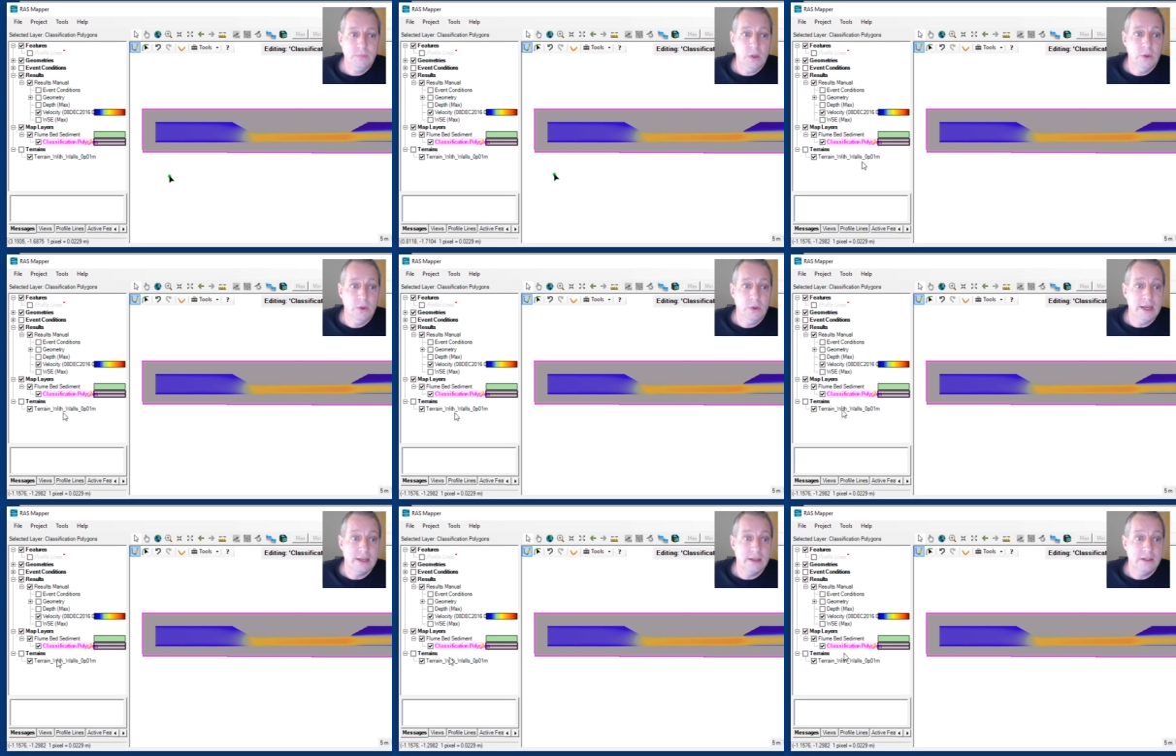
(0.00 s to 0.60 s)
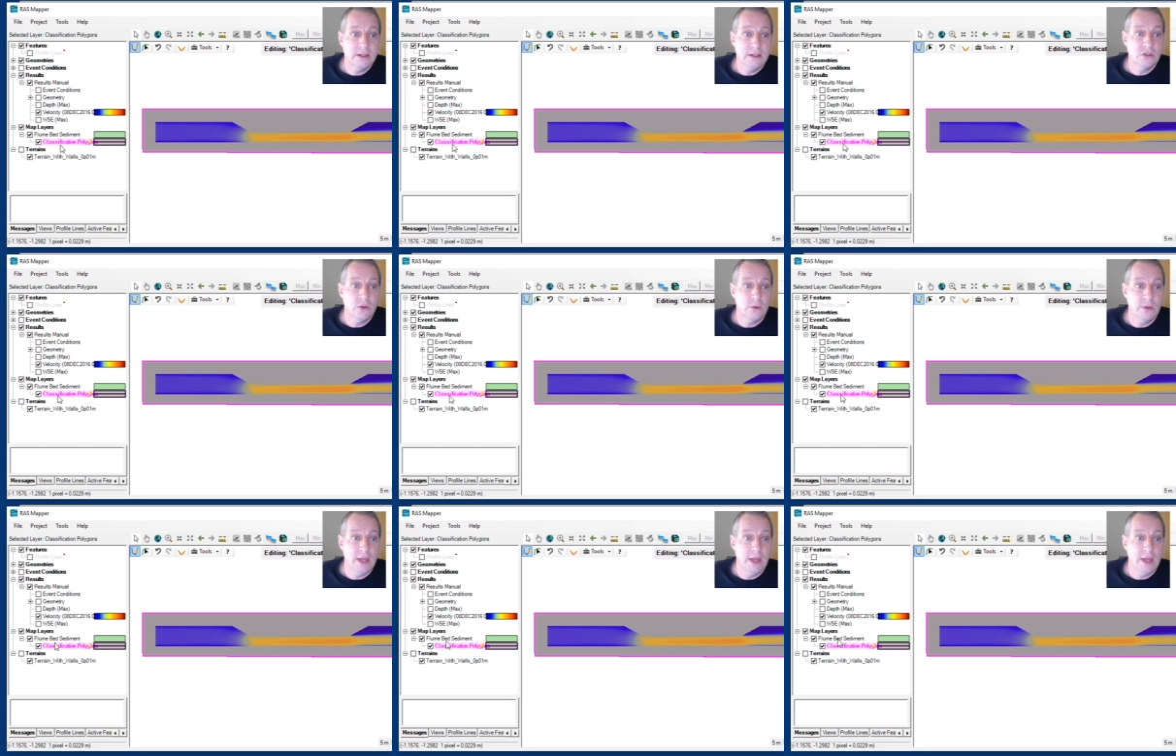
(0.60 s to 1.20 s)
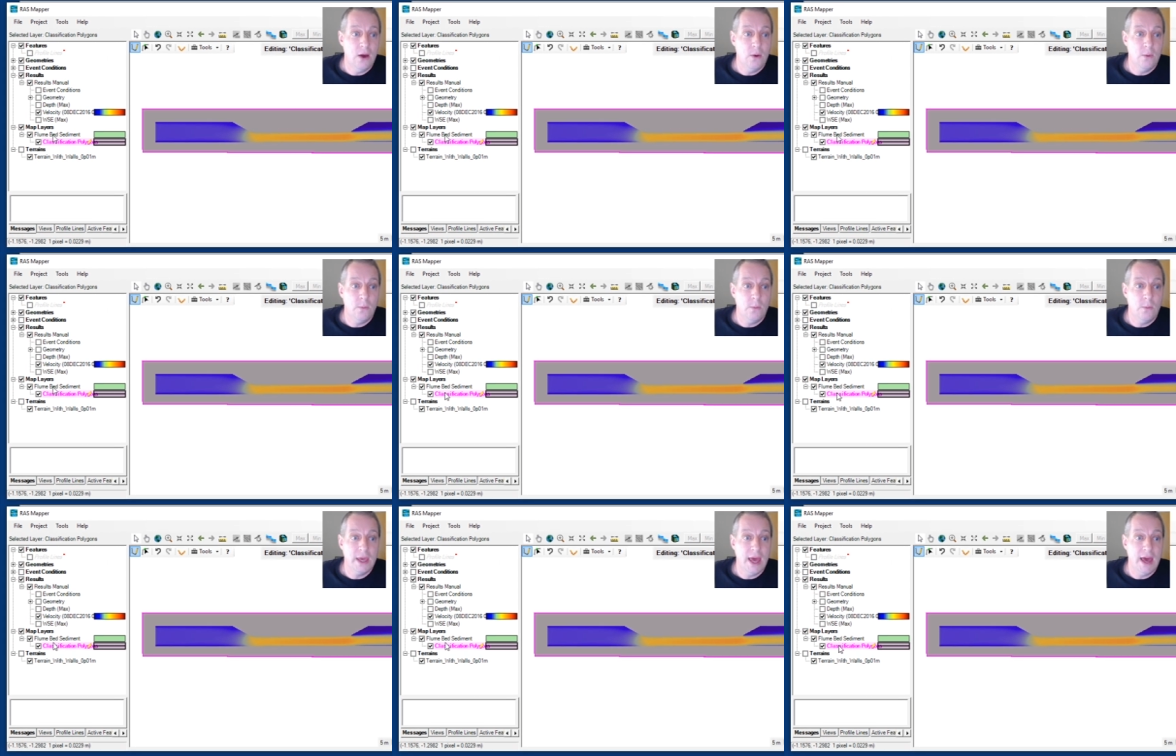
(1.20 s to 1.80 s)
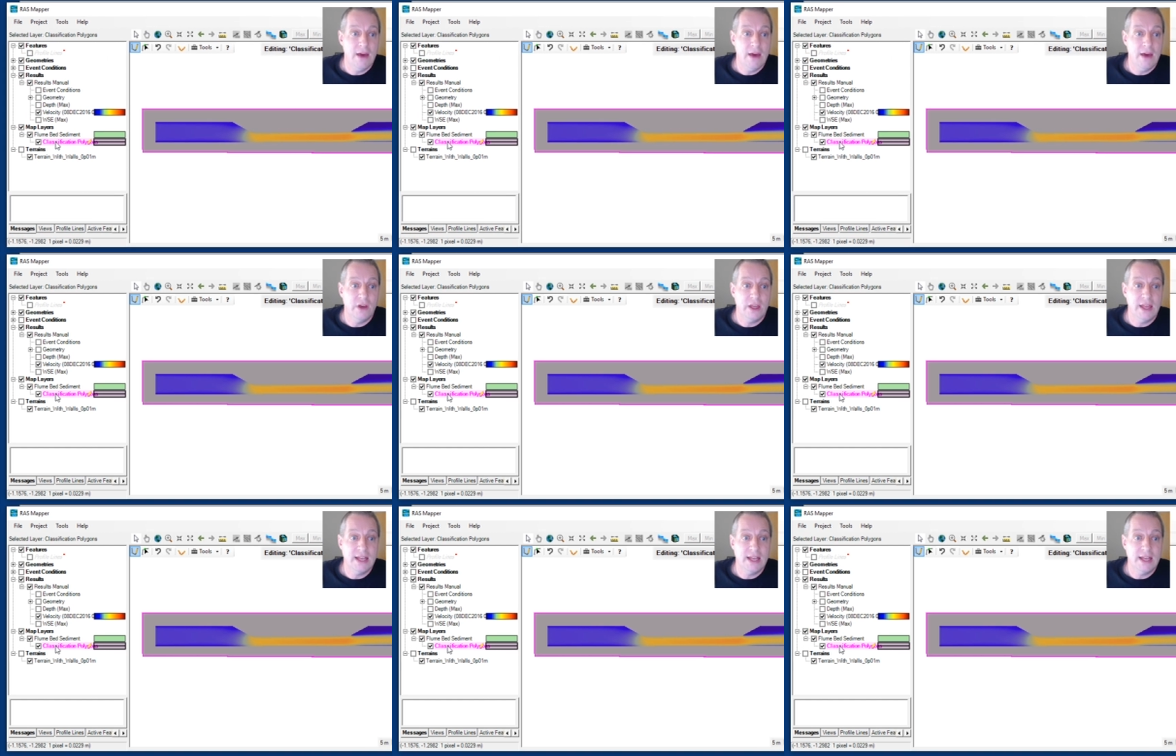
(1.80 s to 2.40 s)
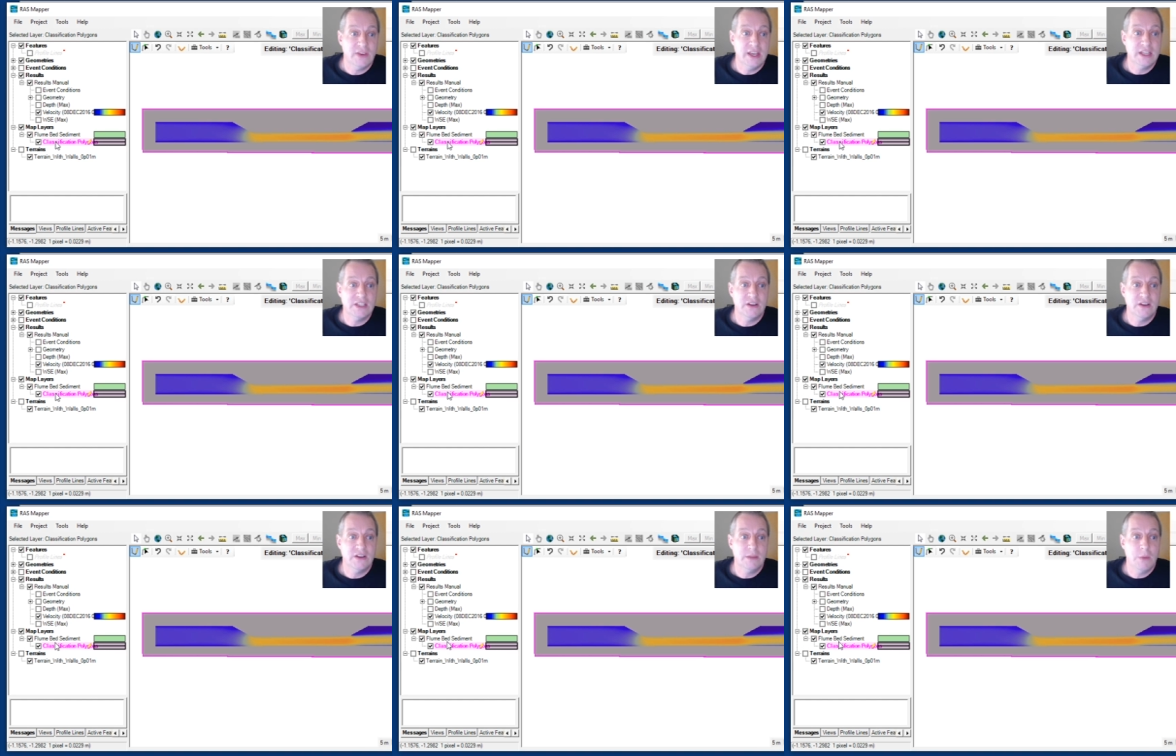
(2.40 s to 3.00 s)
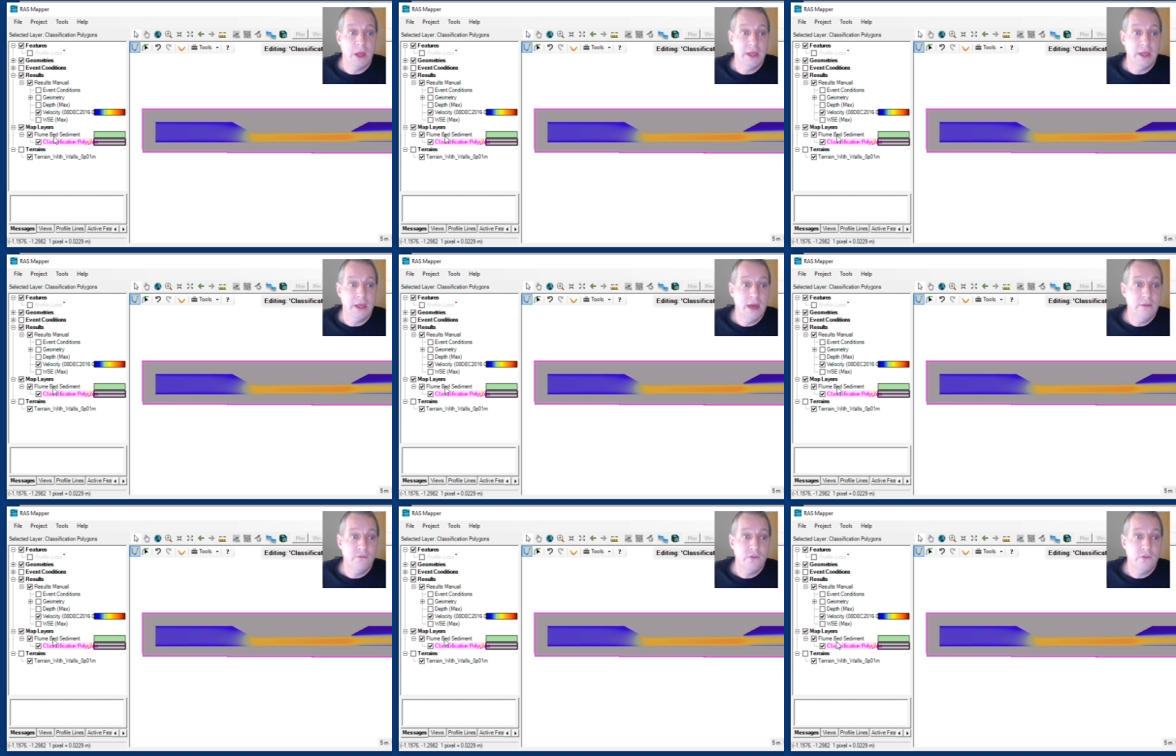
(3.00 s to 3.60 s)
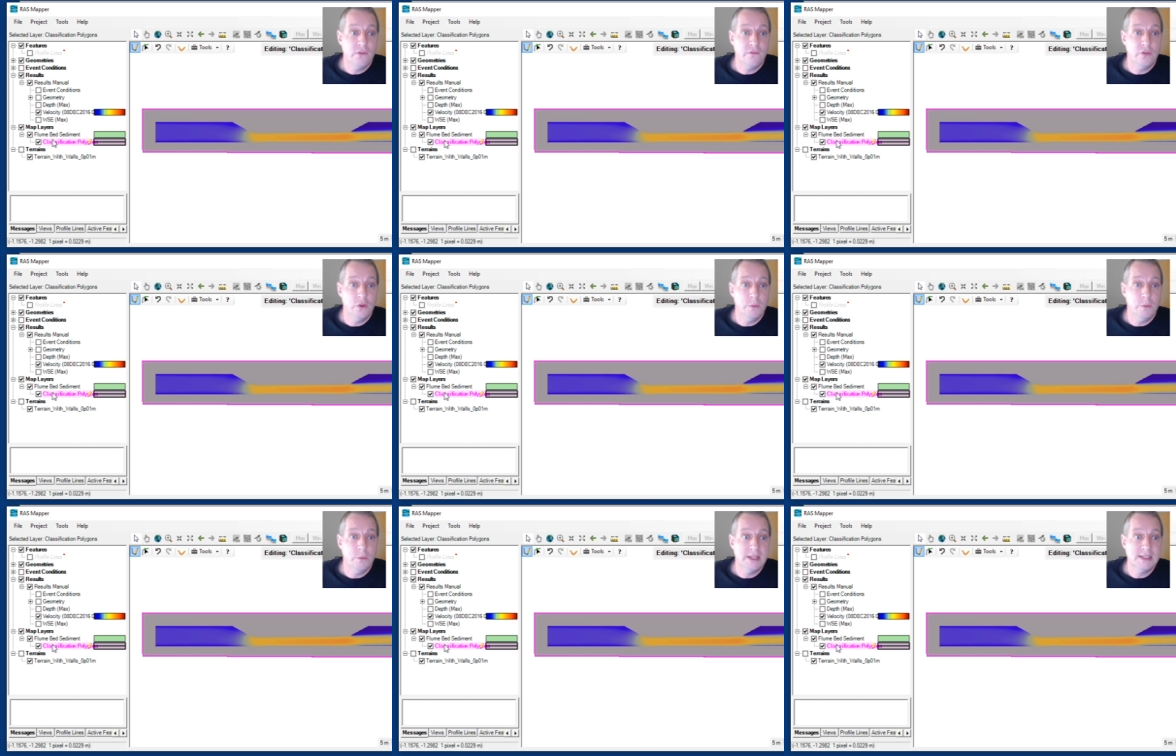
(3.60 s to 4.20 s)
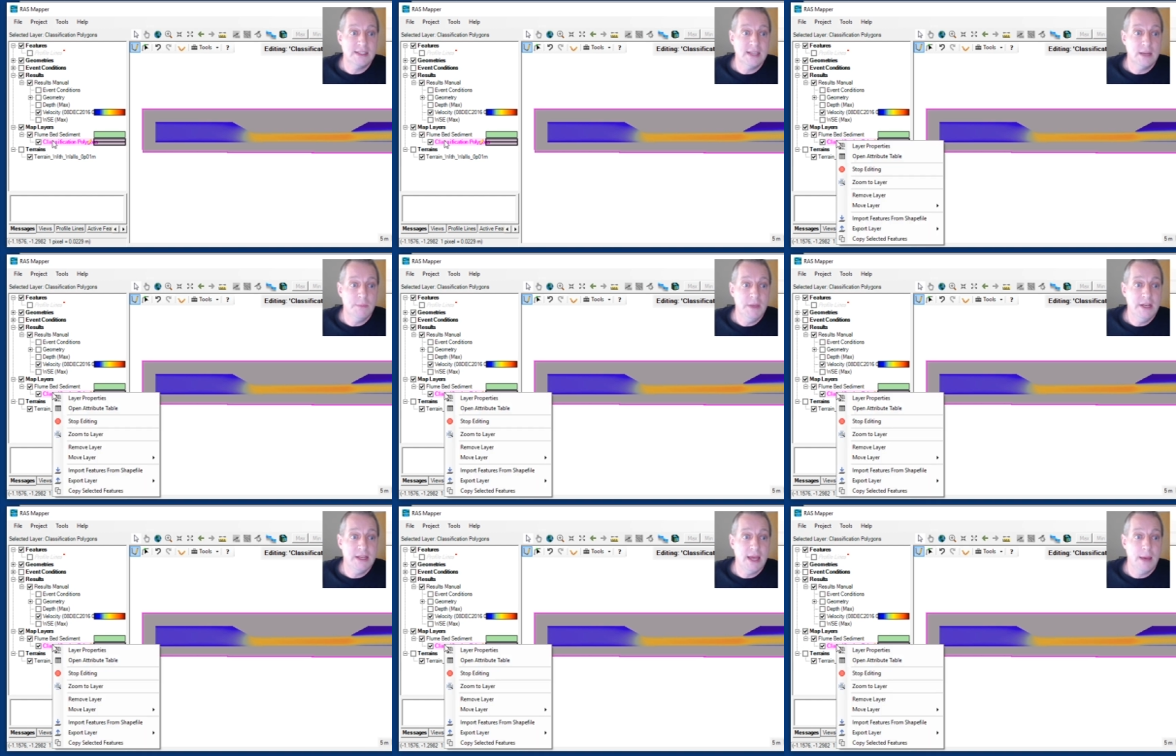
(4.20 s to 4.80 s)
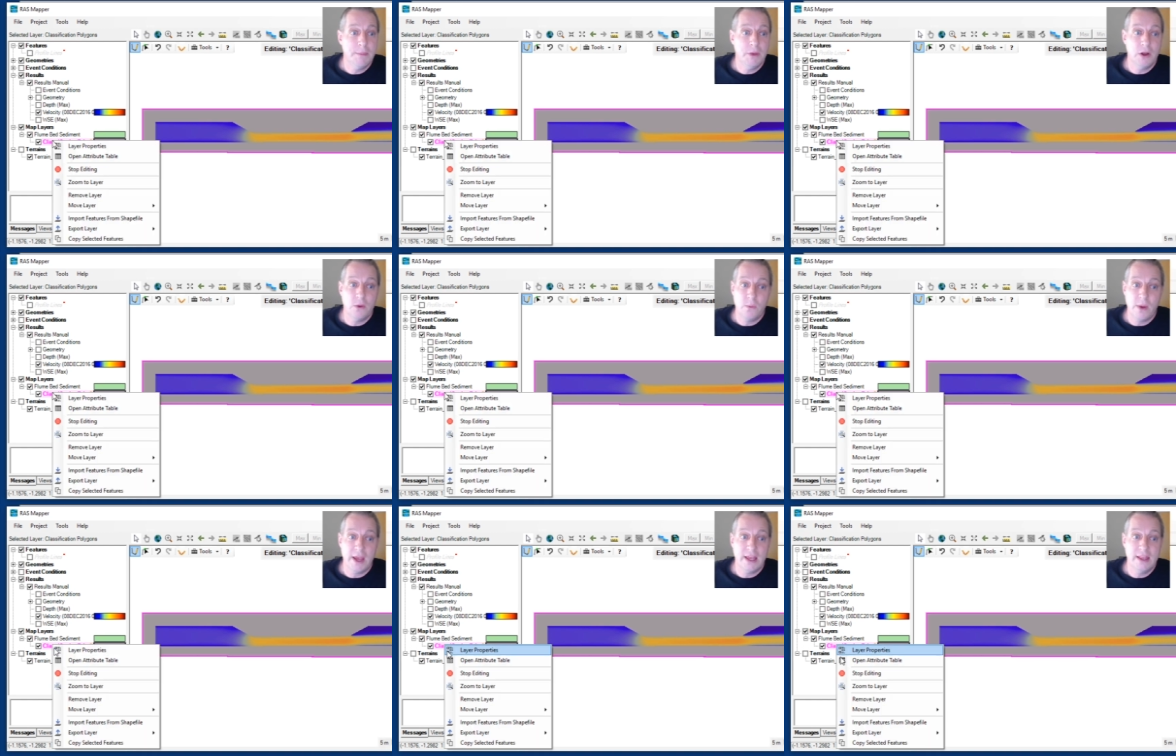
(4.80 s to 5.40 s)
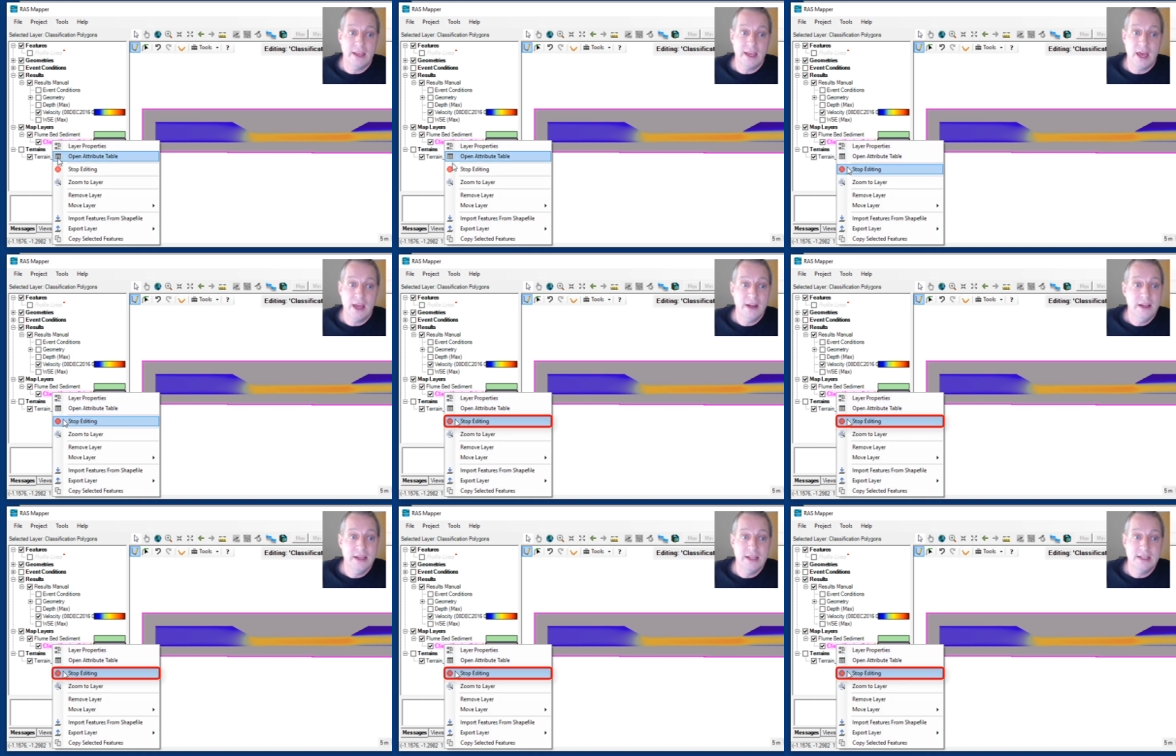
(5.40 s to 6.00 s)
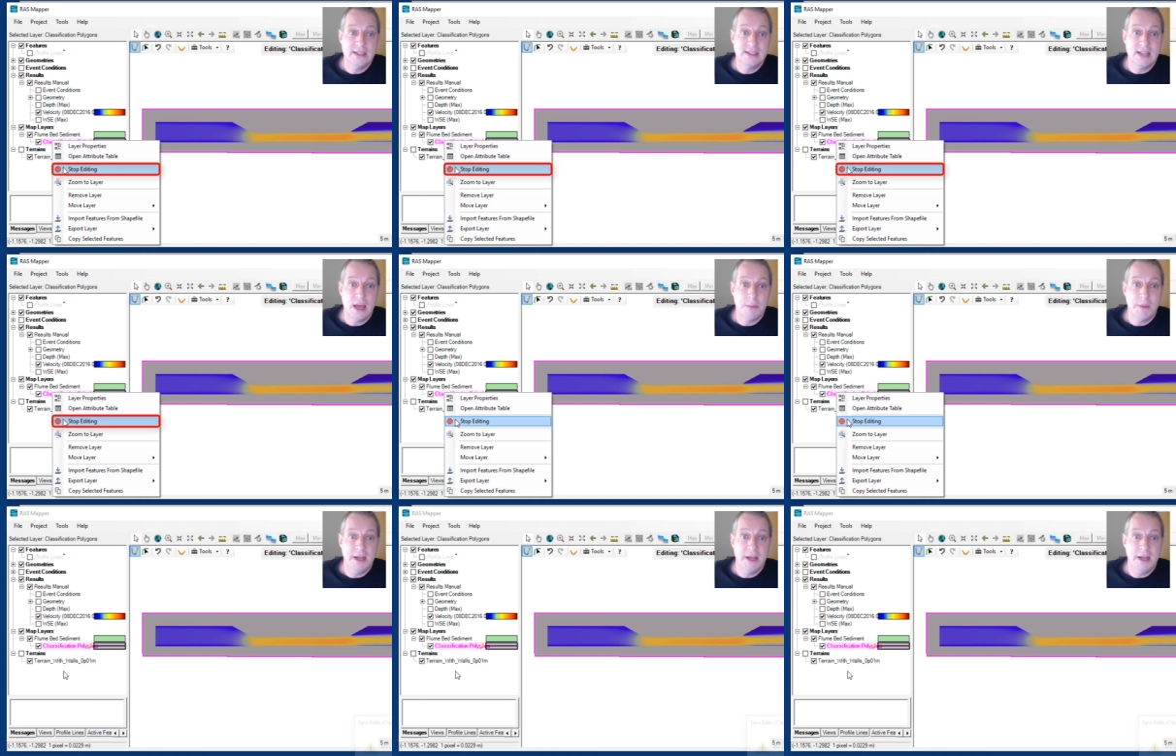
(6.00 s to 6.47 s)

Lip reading: Okay, so now we have a classification polygon for our flume bed sediment. I'm going to right click on it and stop